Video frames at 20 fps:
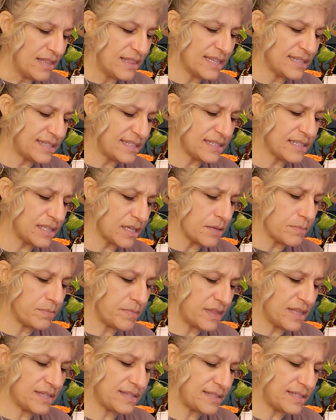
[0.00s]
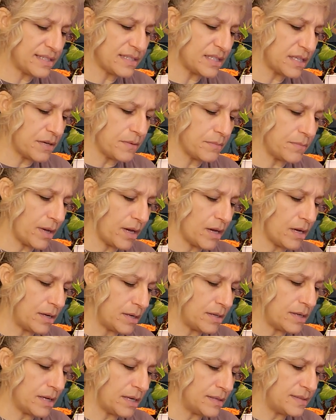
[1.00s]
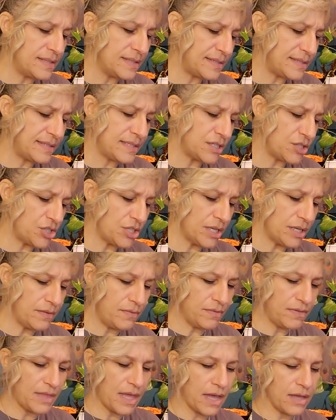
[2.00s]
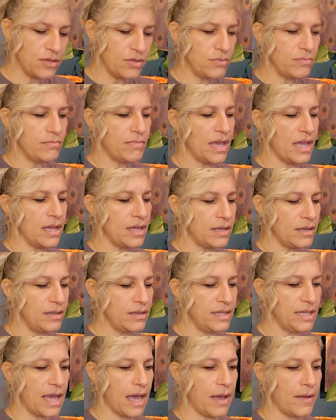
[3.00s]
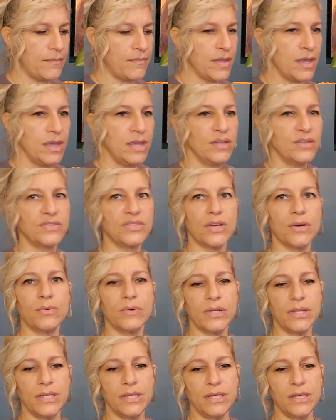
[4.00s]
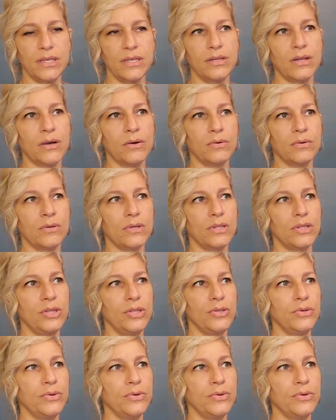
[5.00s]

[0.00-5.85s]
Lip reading: This is a decision that you made. Yeah. So, you know,